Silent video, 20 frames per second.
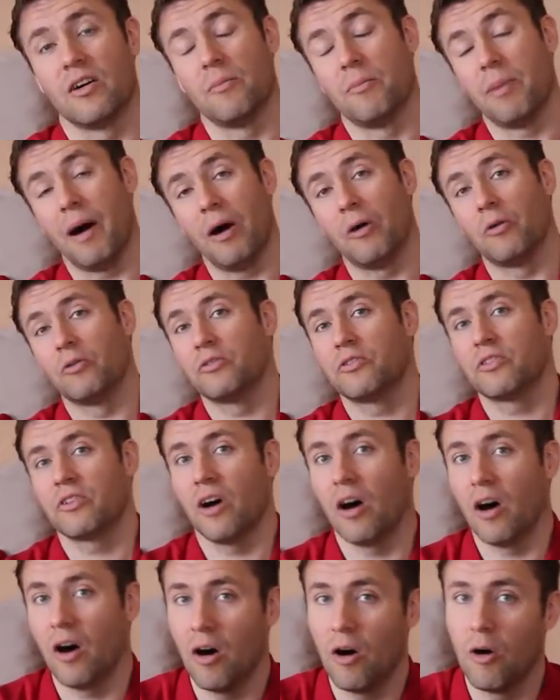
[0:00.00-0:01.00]
about
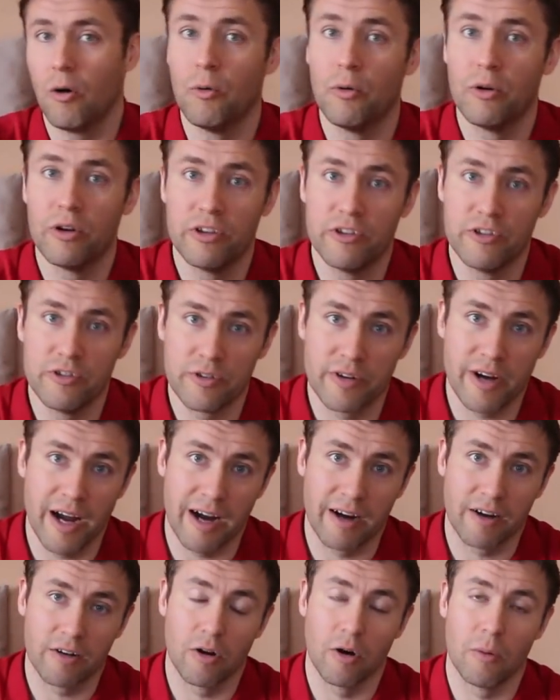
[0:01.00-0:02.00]
how
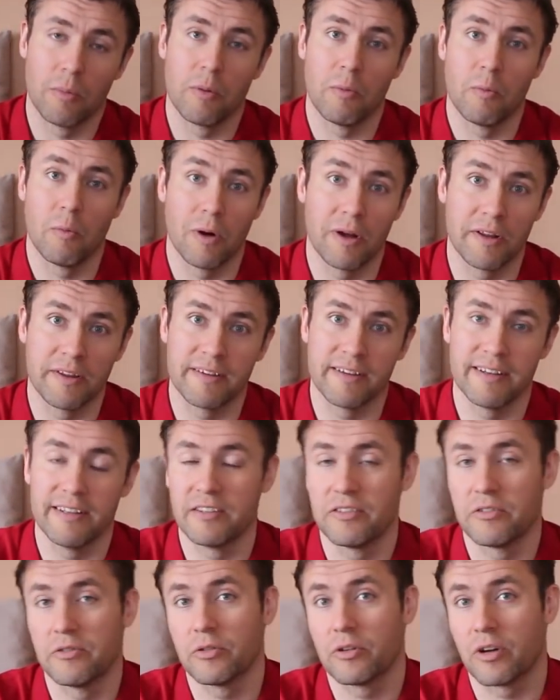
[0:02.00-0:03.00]
Jurgen Klopp
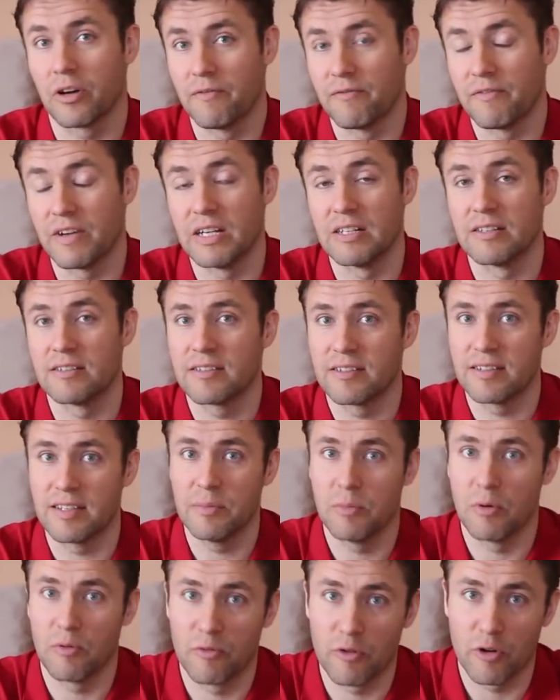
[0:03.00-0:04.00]
wanted to convince
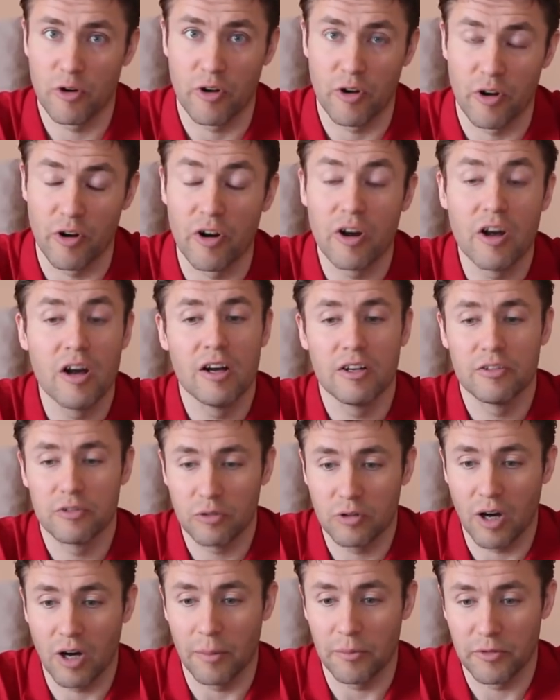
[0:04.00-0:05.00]
Timo Werner
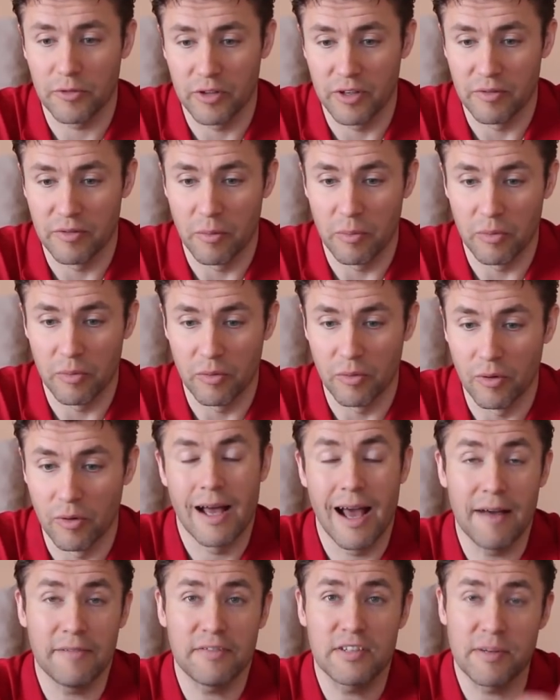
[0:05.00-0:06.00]
to come to
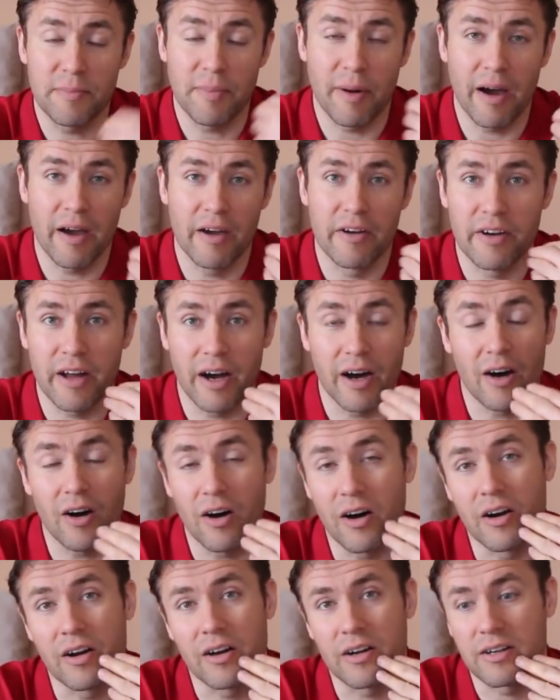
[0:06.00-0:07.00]
Liverpool. FC Bayern
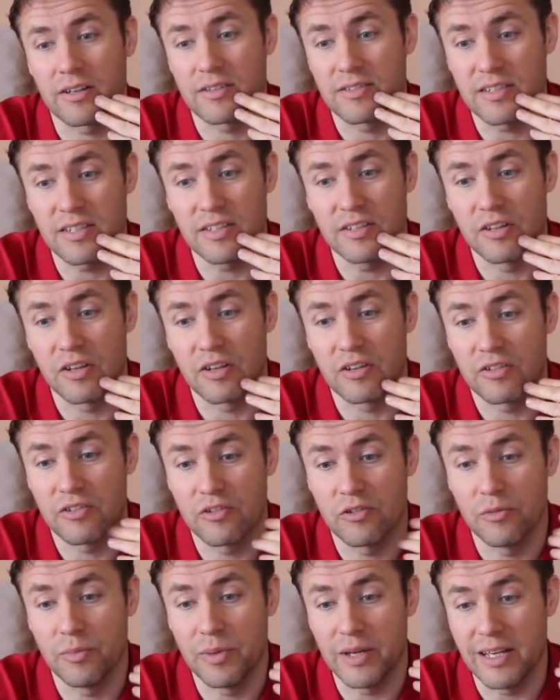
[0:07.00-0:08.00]
are considered
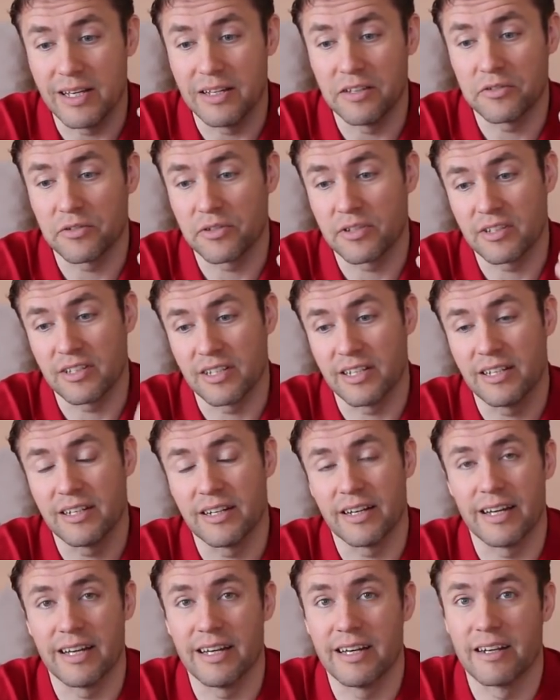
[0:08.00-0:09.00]
to be
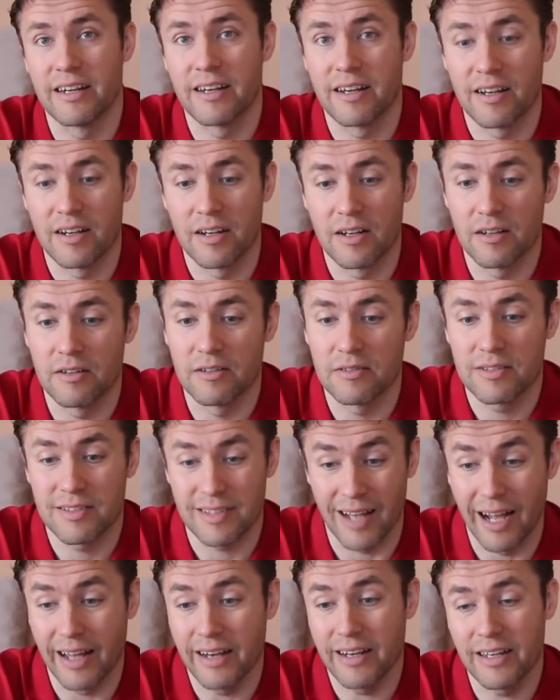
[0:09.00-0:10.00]
interested in uh,
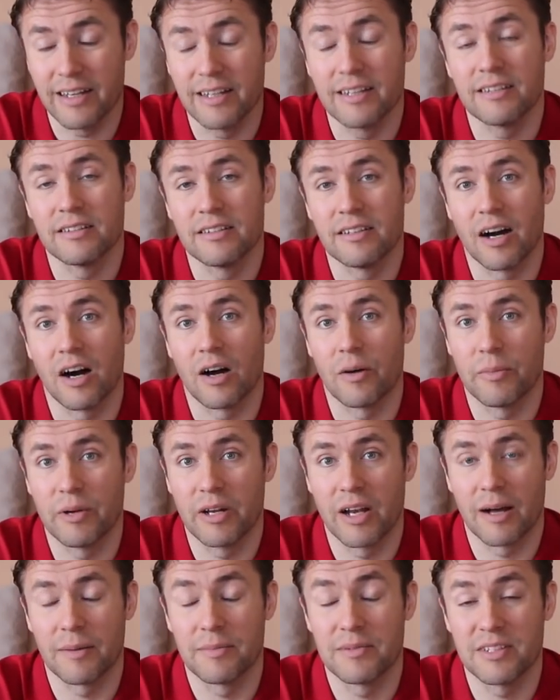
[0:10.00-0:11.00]
signing the
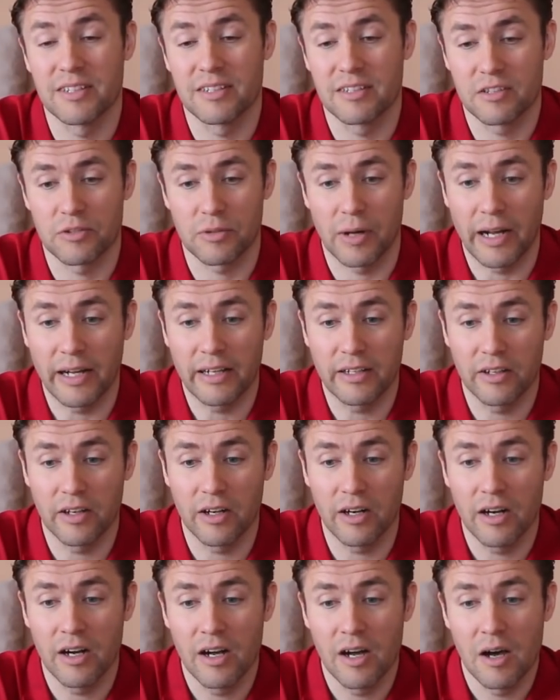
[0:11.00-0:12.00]
RB Leipzig
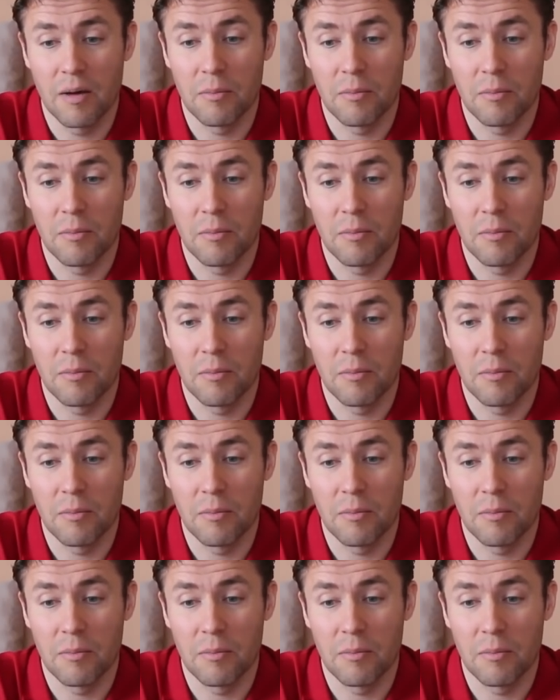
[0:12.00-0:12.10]
striker,